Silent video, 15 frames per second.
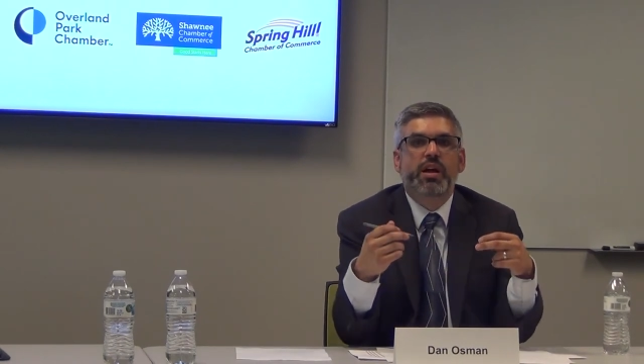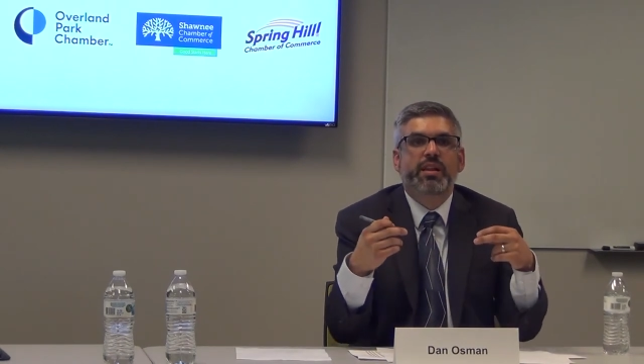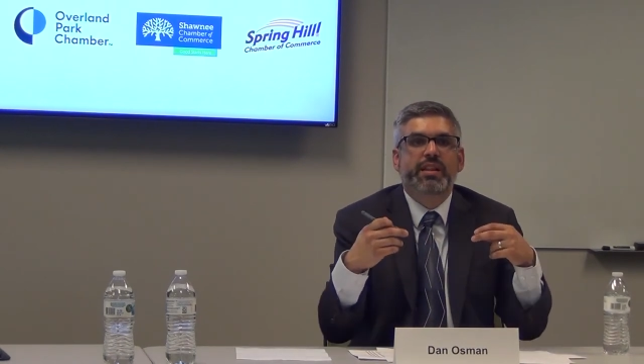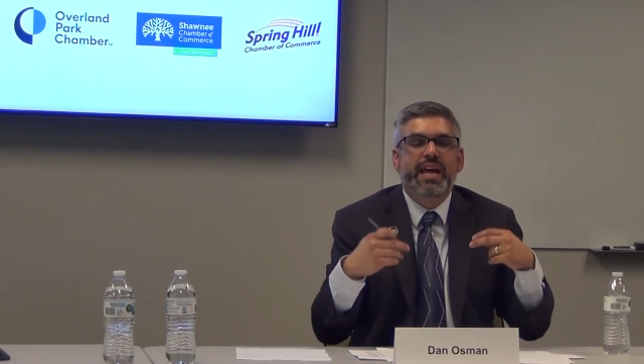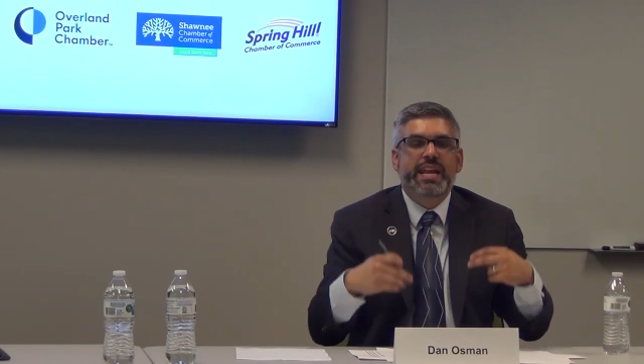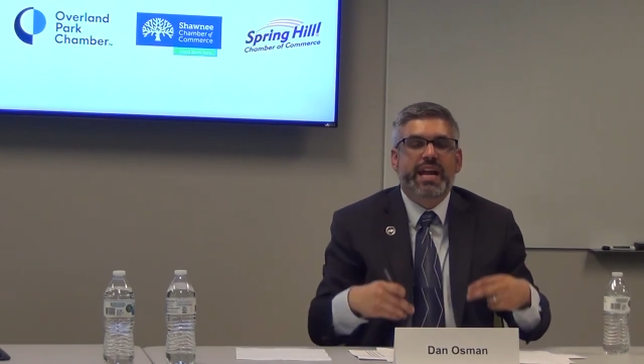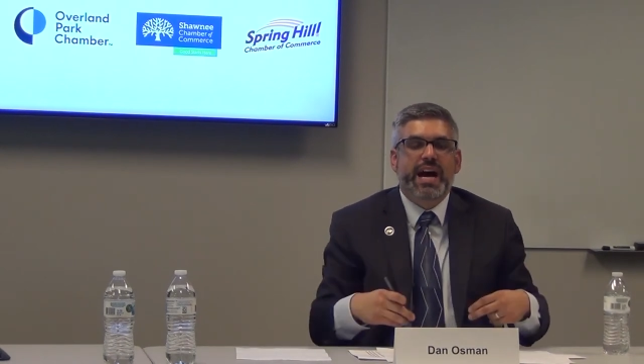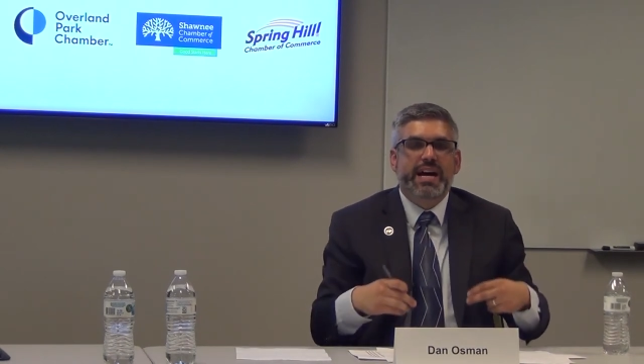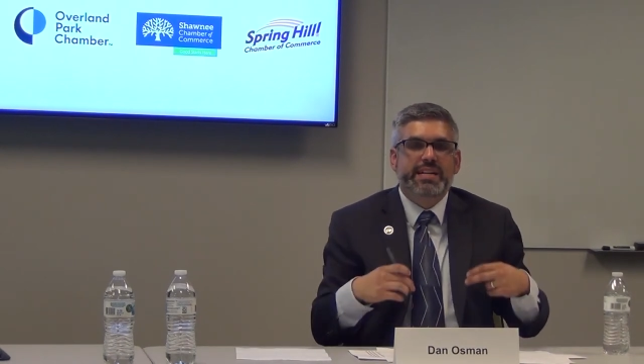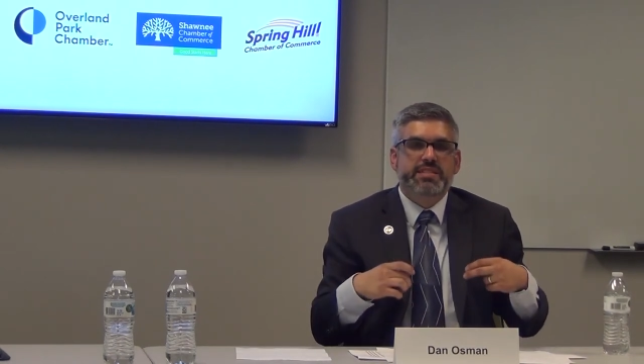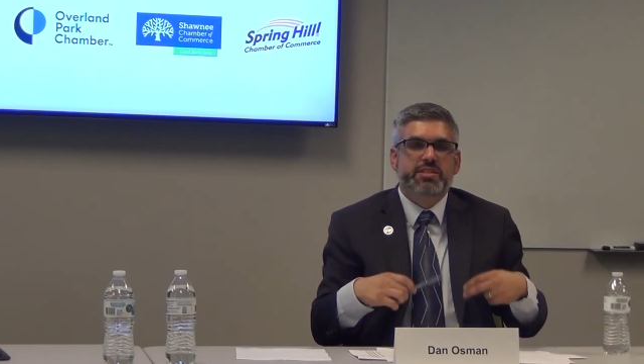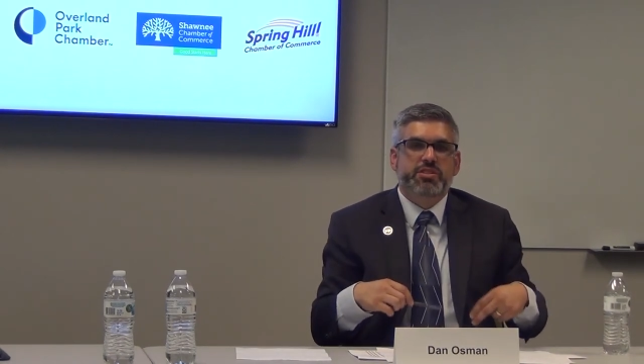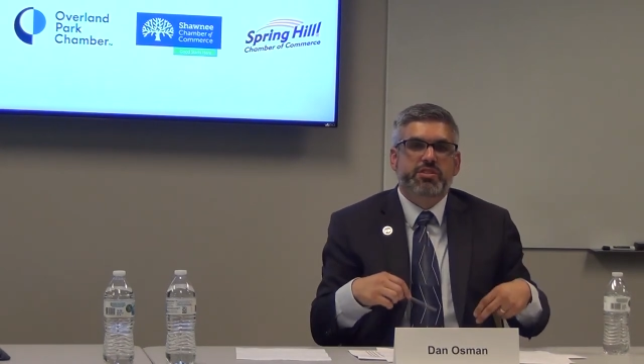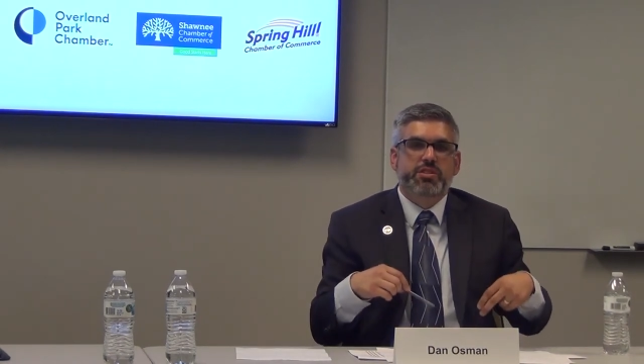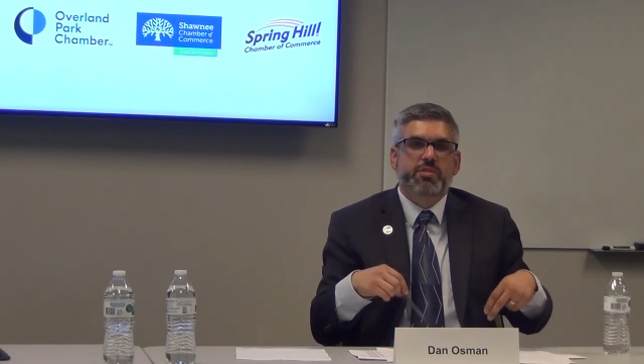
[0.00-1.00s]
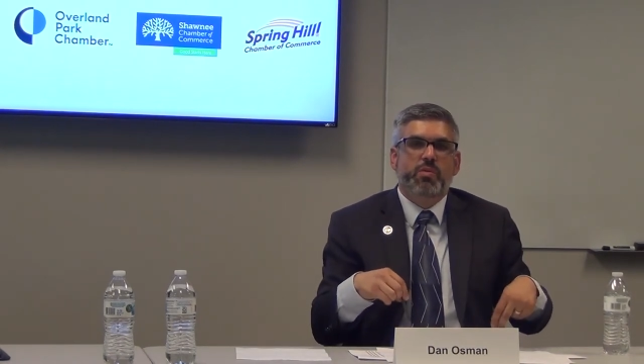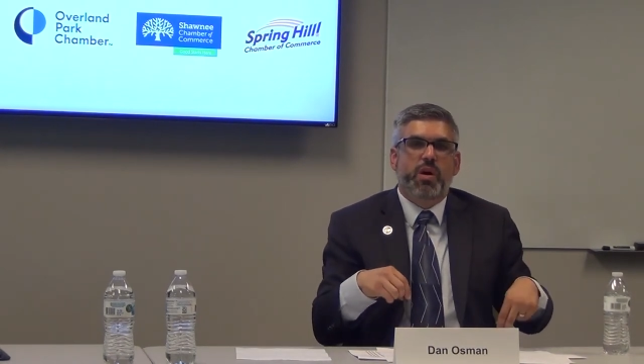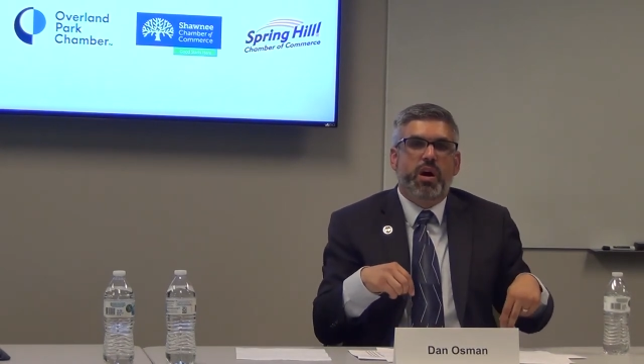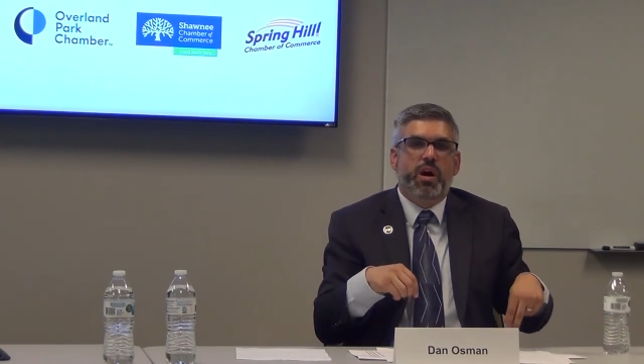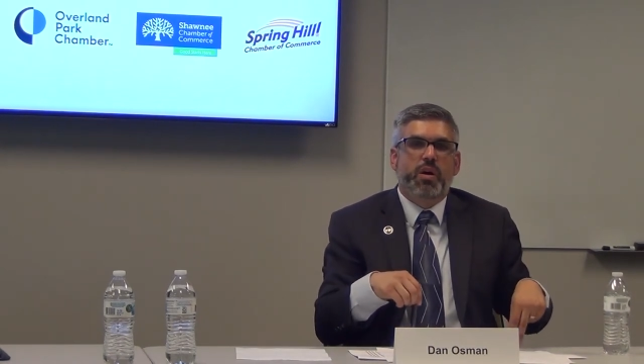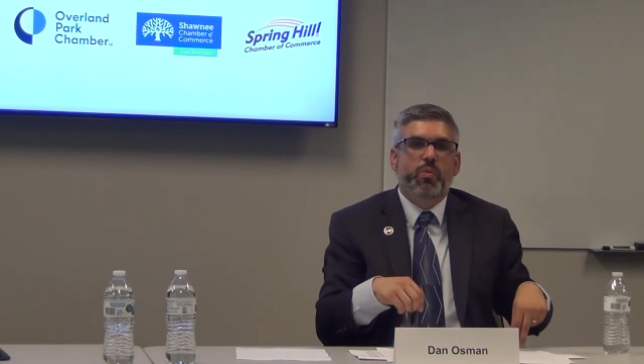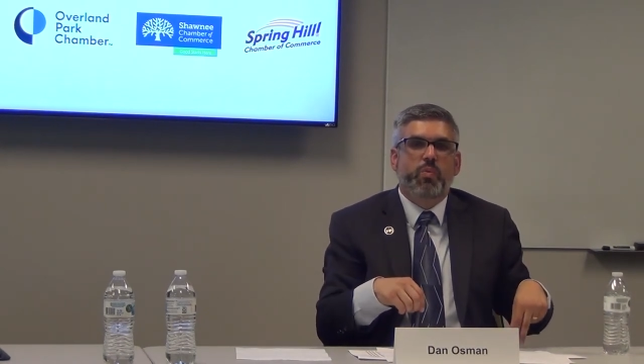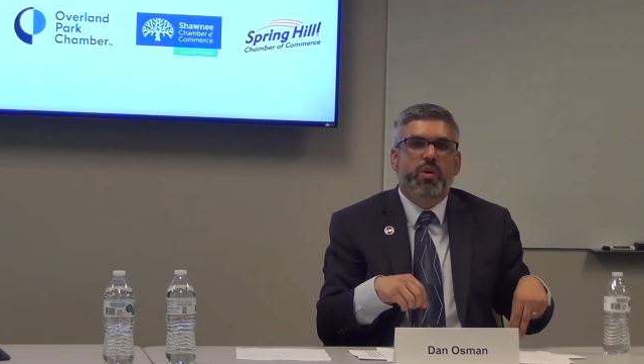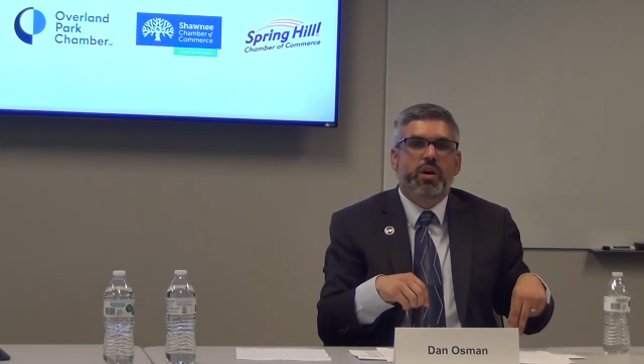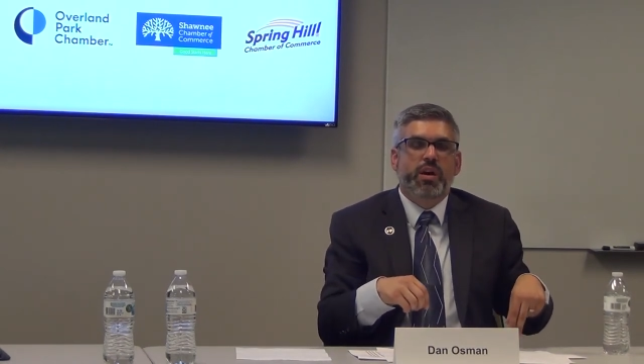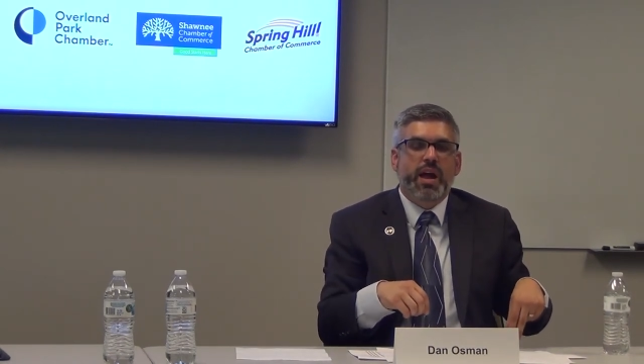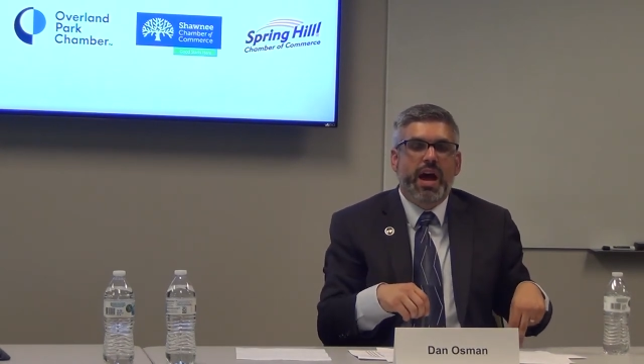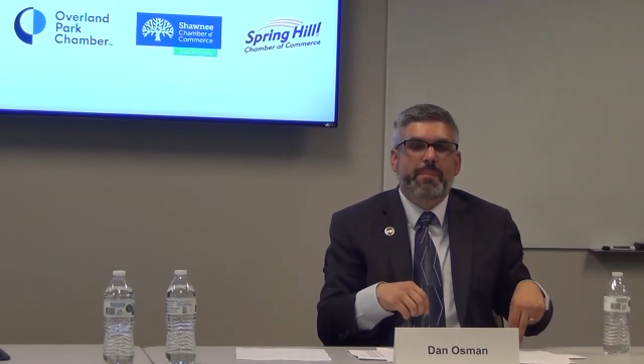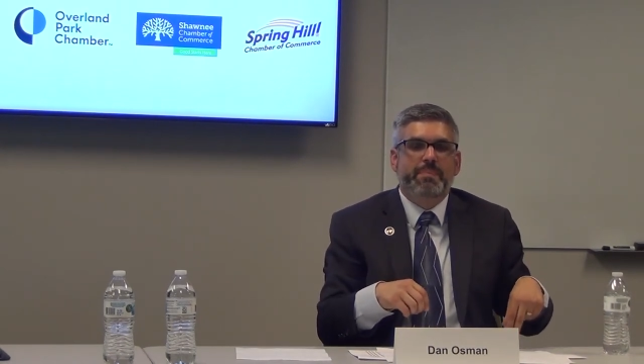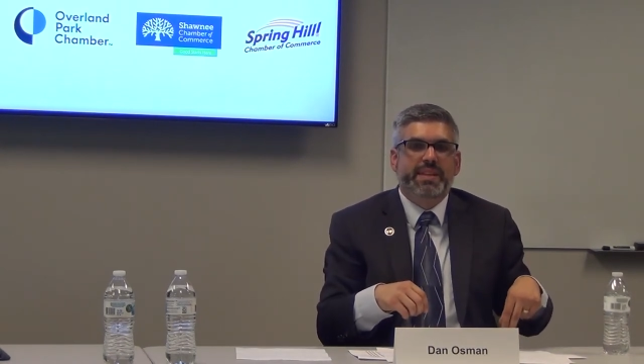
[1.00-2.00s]
Let us do our
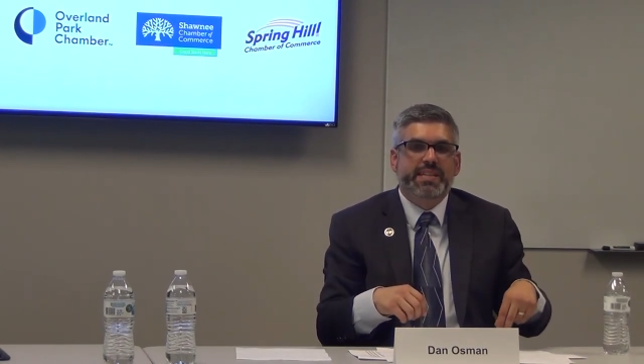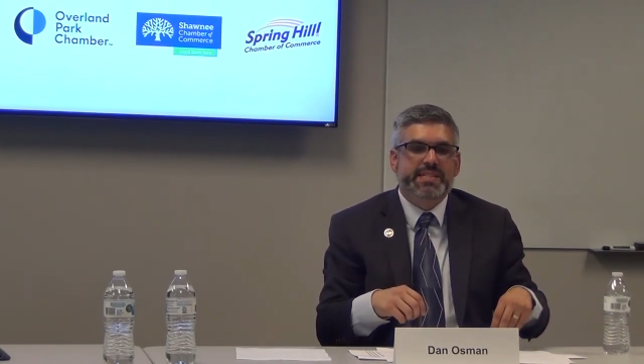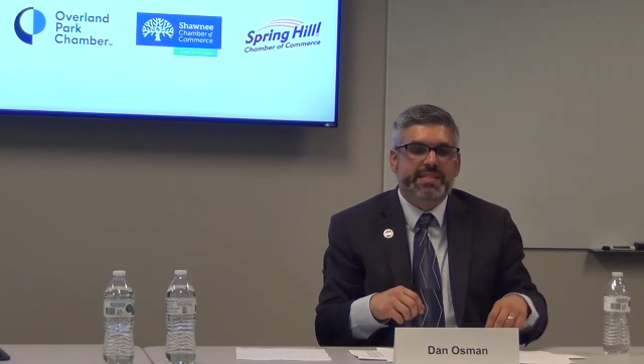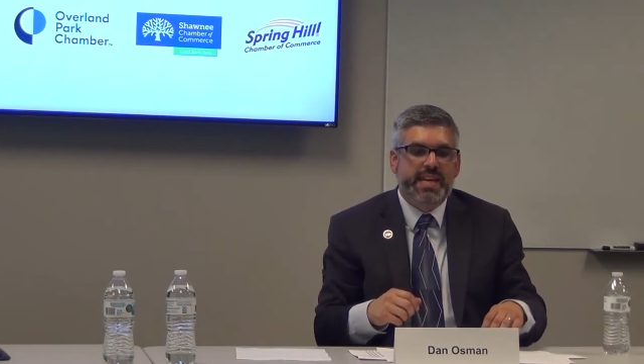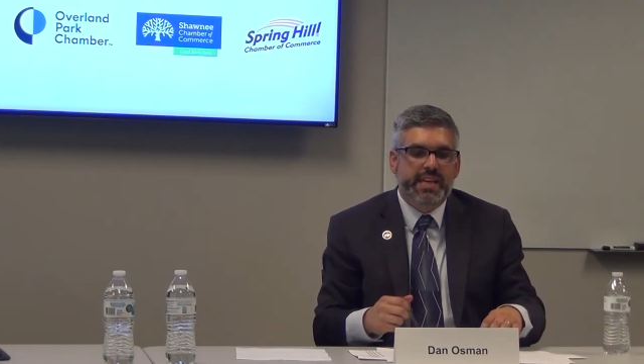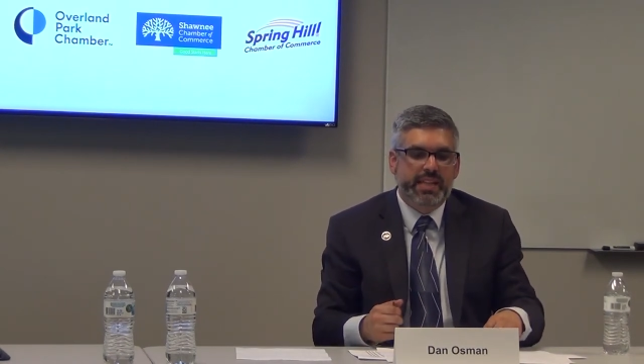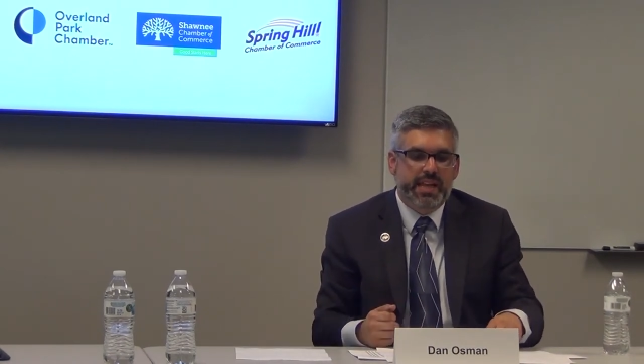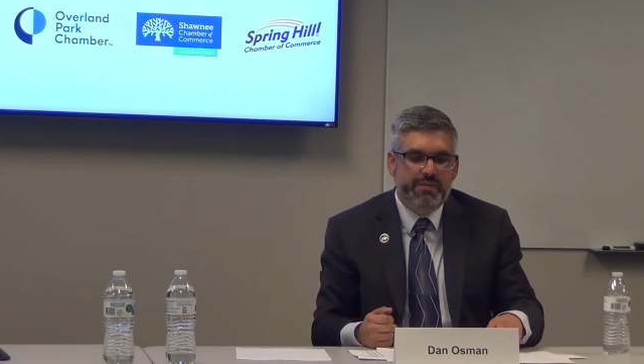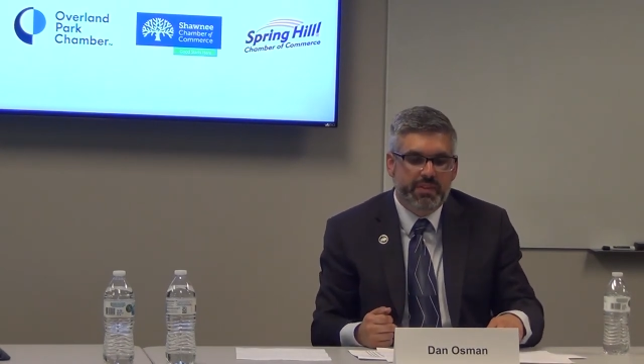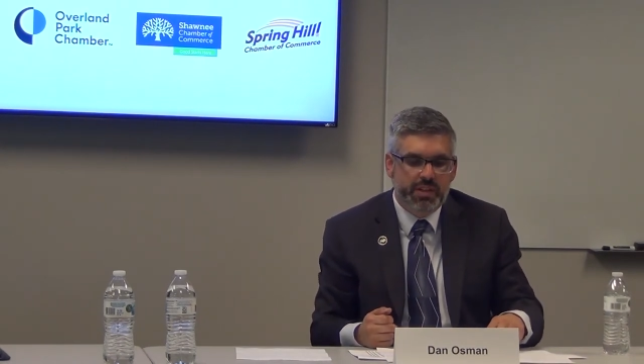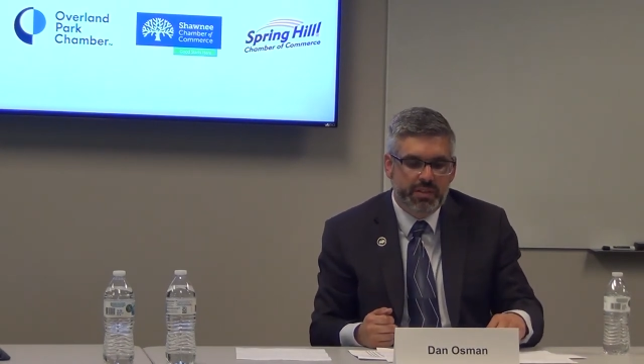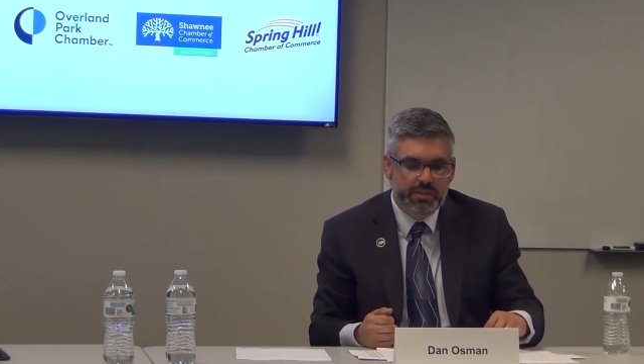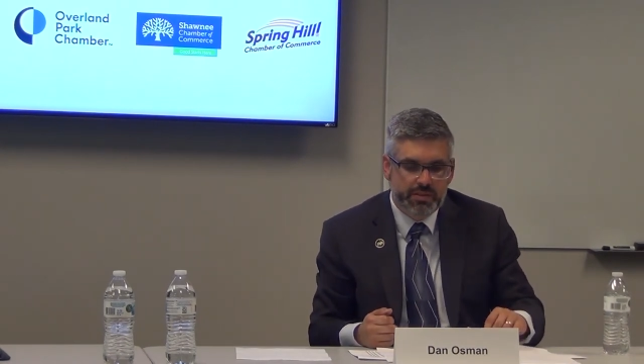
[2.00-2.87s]
work up at the state level.